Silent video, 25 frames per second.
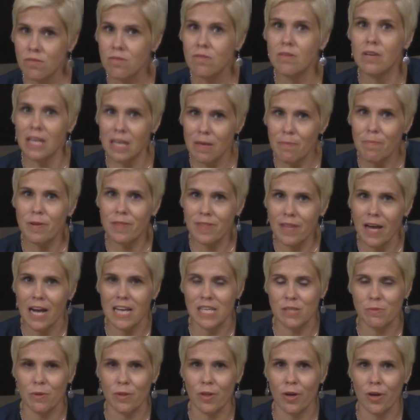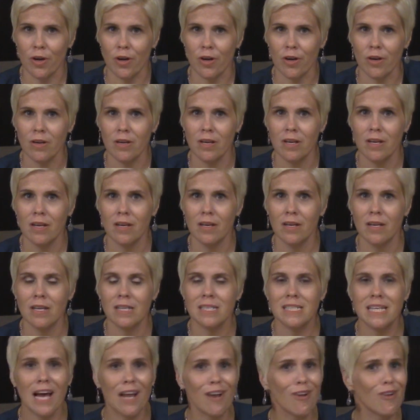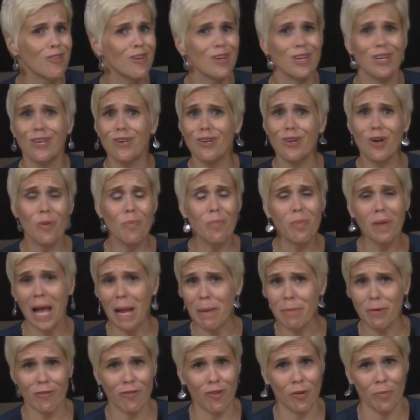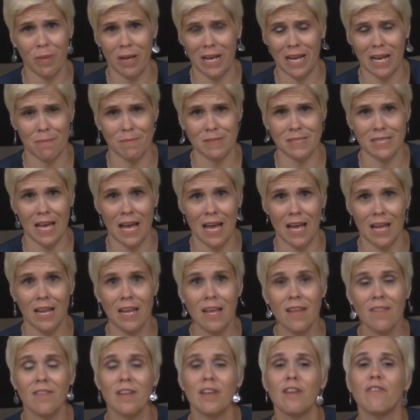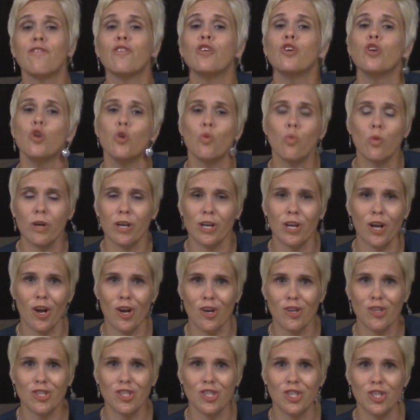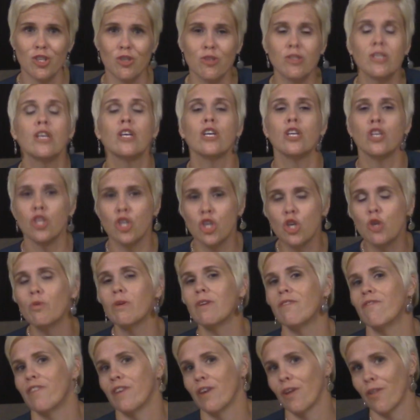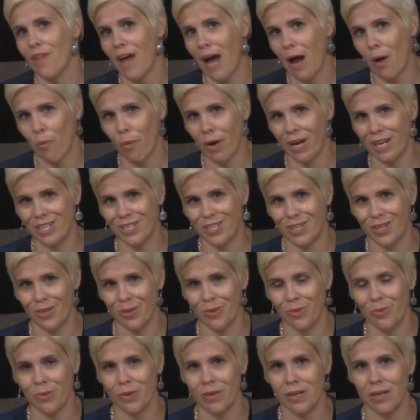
empathize with her. Tell her that you don't blame her for being upset, that if you were in her shoes, you would feel that way too.